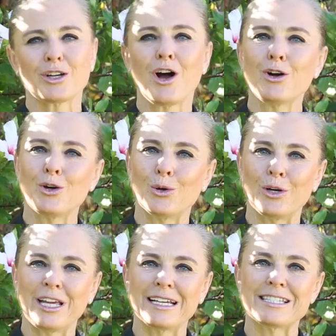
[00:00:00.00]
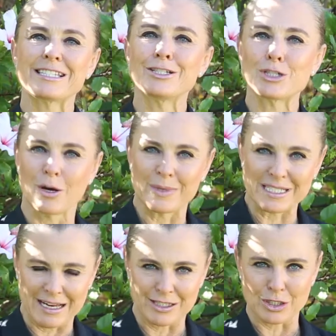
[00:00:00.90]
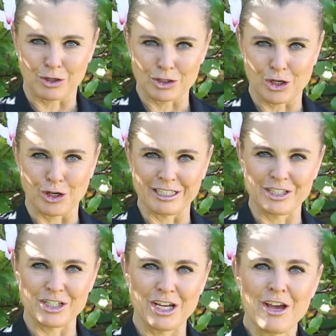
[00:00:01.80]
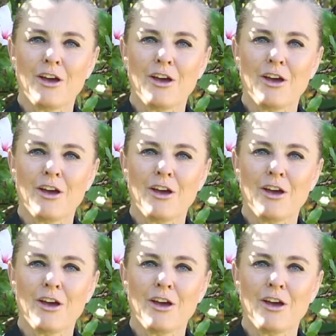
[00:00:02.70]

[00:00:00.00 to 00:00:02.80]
Concordia, St Thomas and Scotch College.